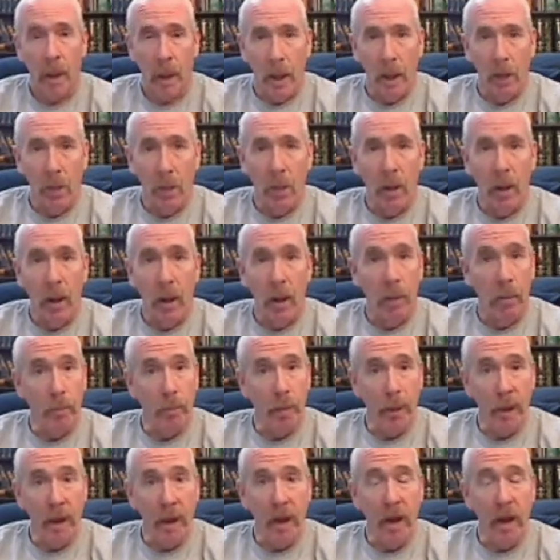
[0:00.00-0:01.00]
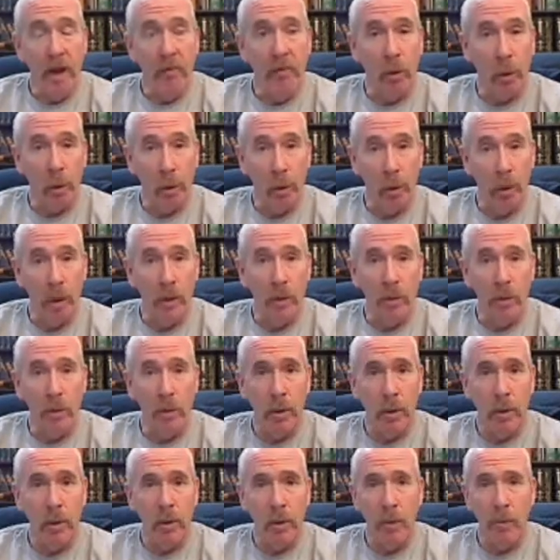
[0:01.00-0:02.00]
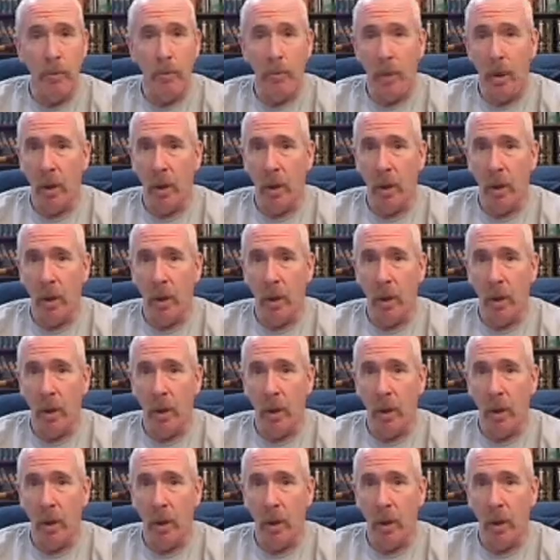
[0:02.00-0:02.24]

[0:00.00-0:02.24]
Anyway, I hope you're going to have a great new year.